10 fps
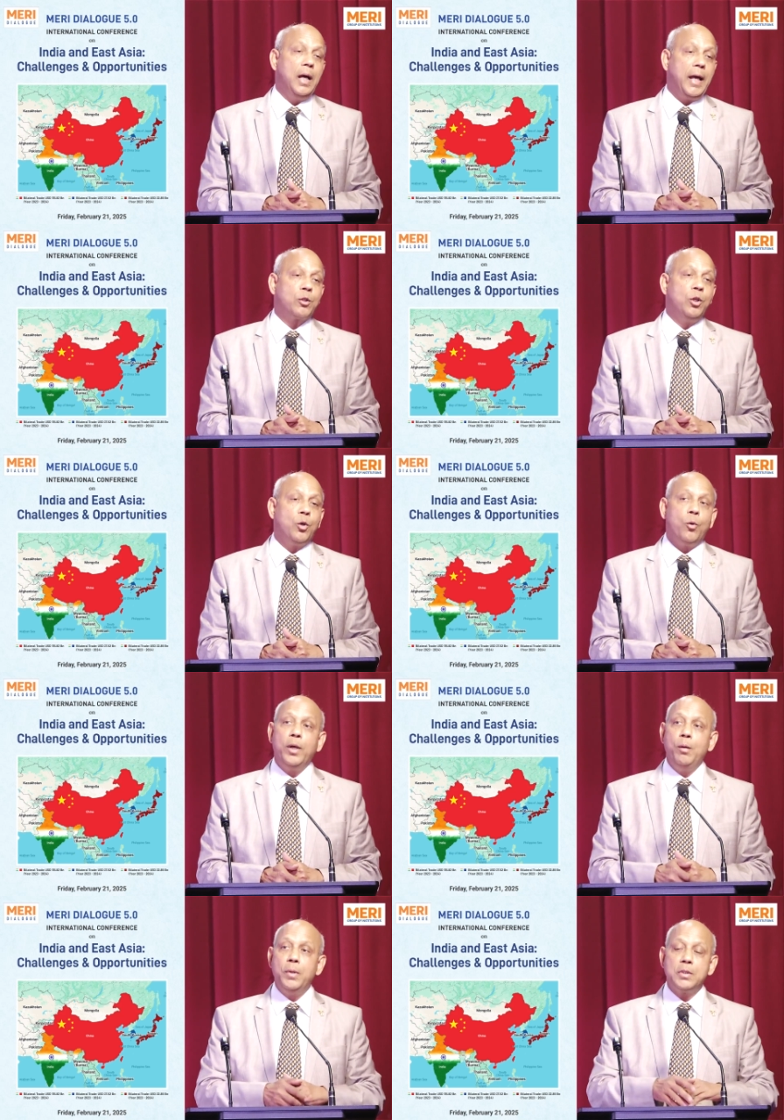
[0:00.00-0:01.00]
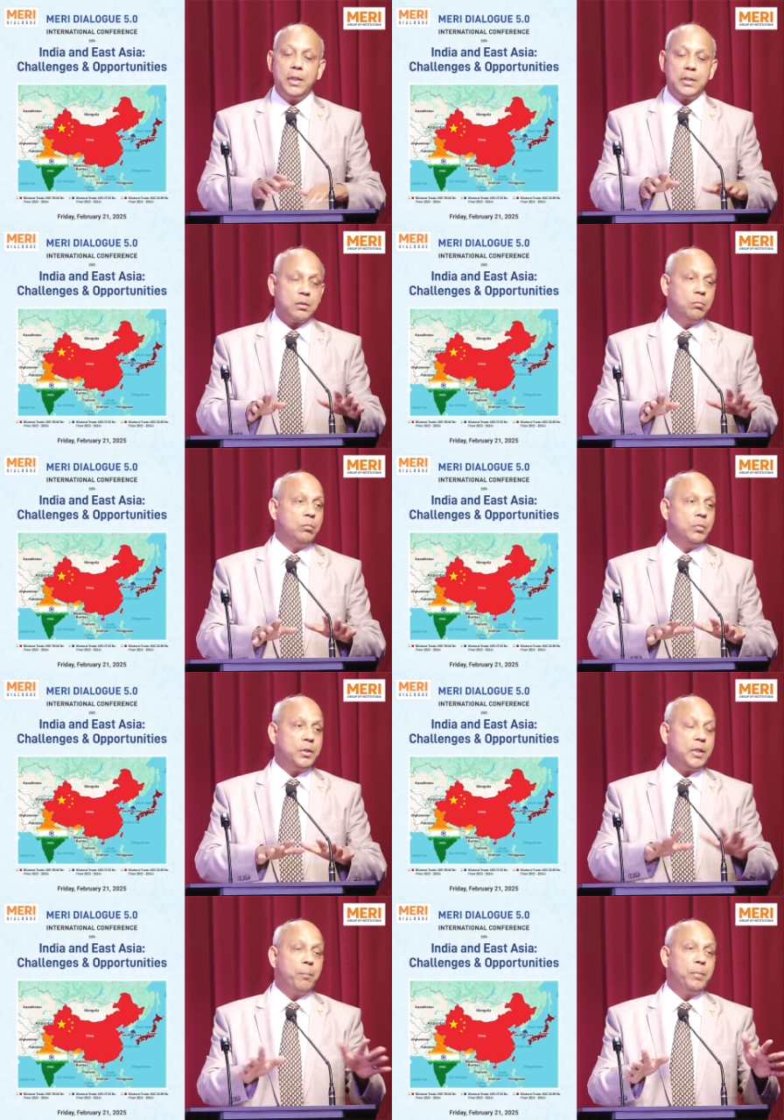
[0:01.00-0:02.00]
Actually, Korean business, the
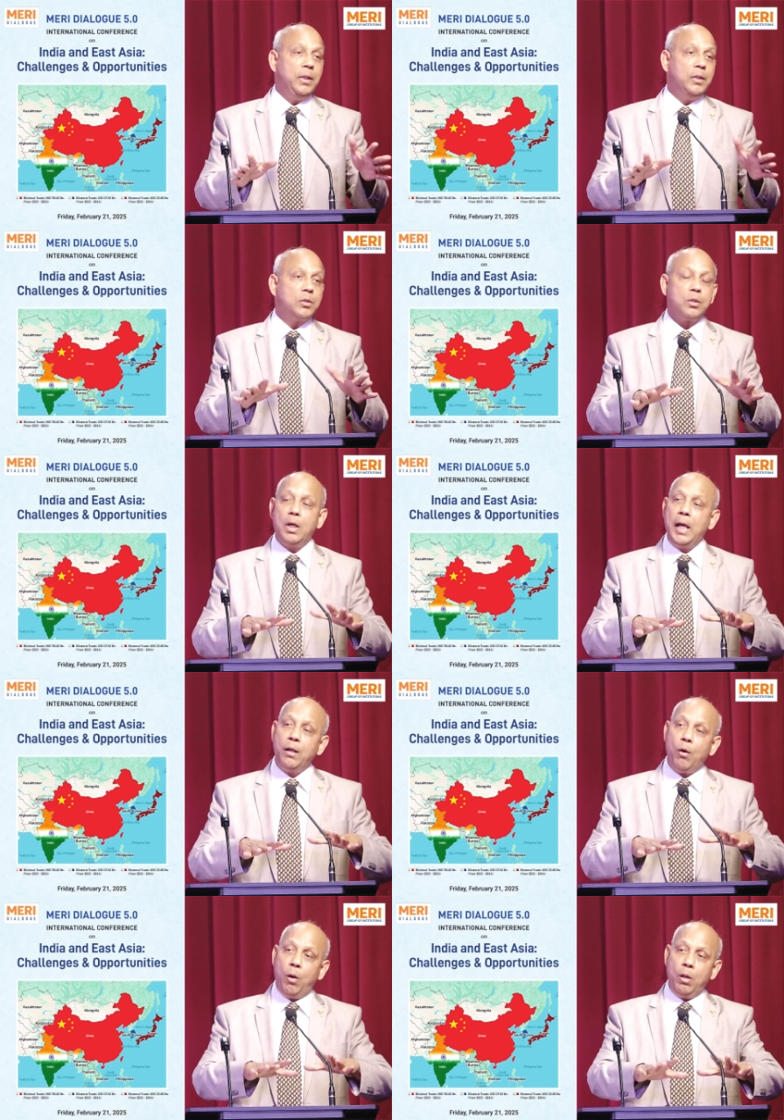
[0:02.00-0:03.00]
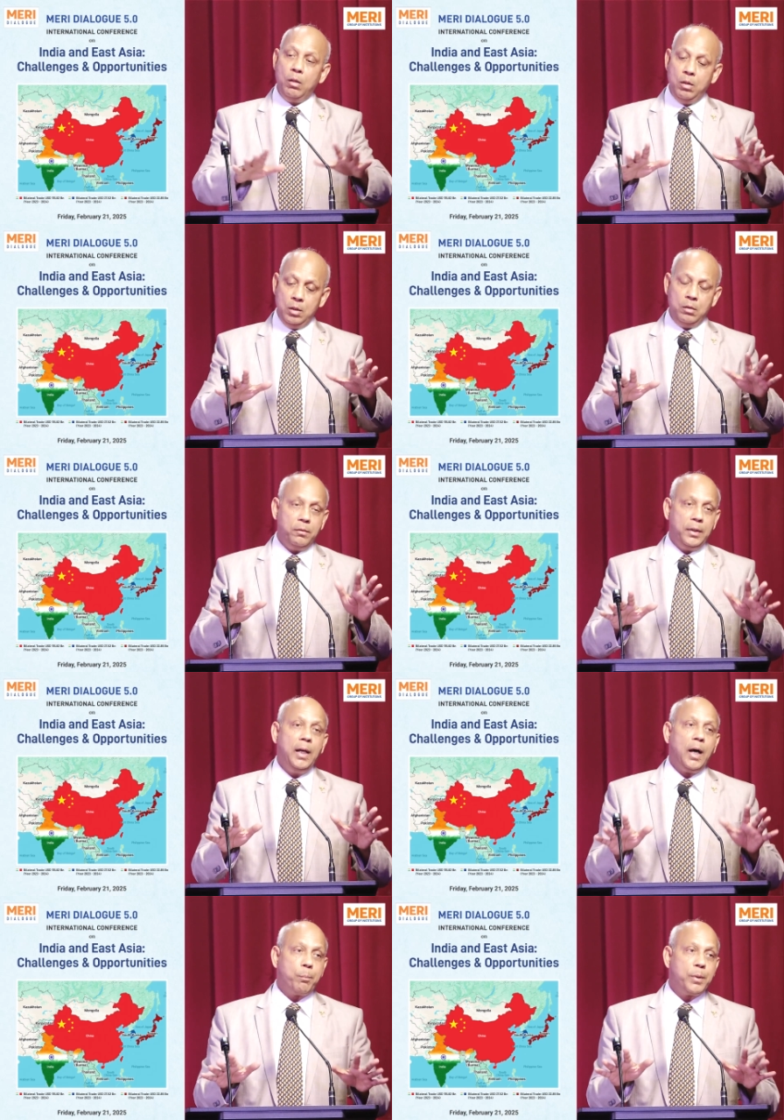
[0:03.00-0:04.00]
Japanese and all, they
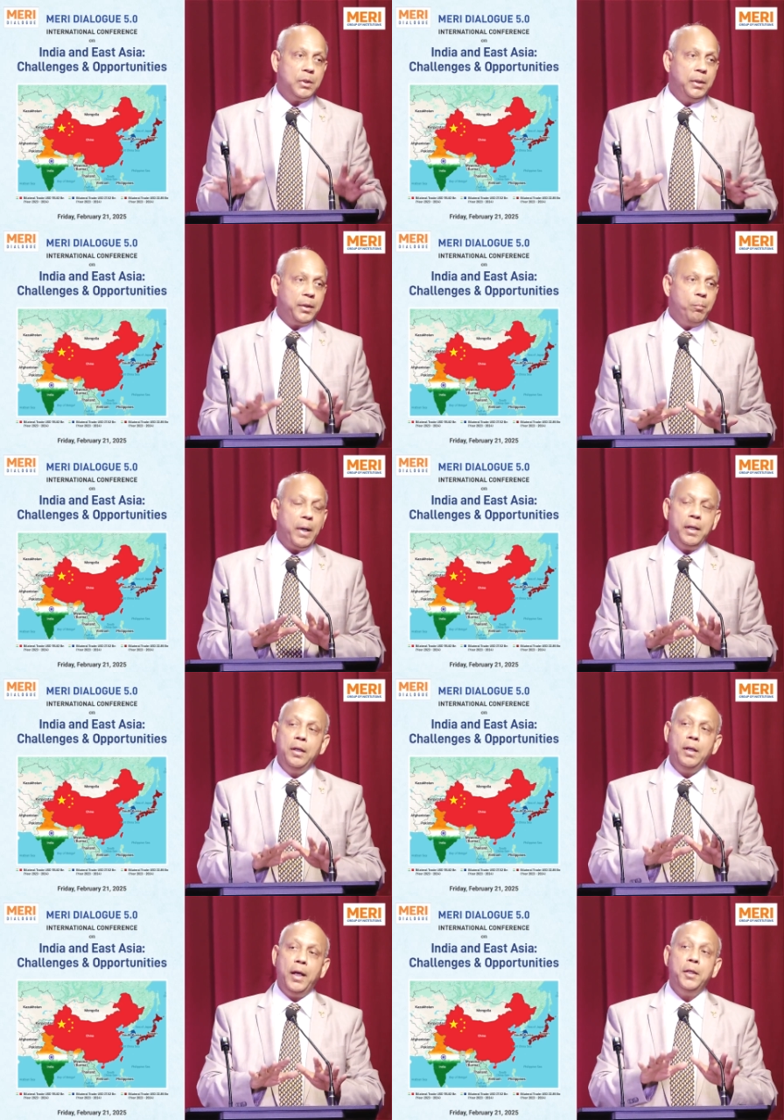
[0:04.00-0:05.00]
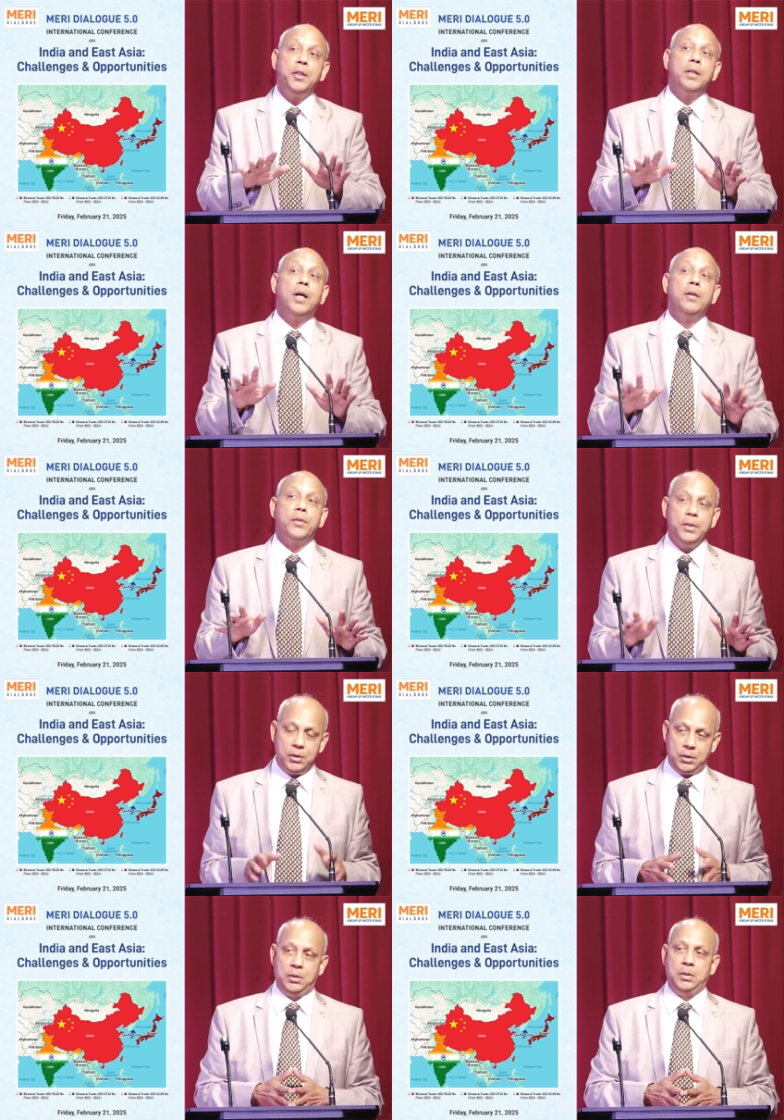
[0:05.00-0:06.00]
are present in many Asian
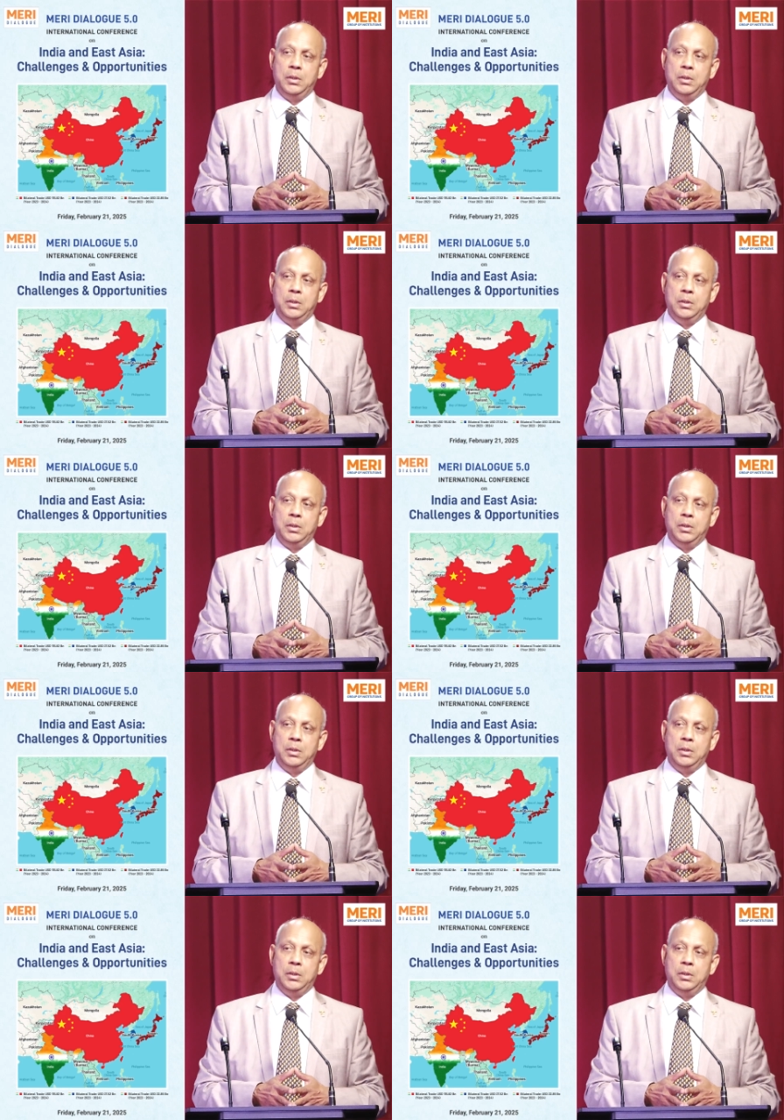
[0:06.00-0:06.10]
countries.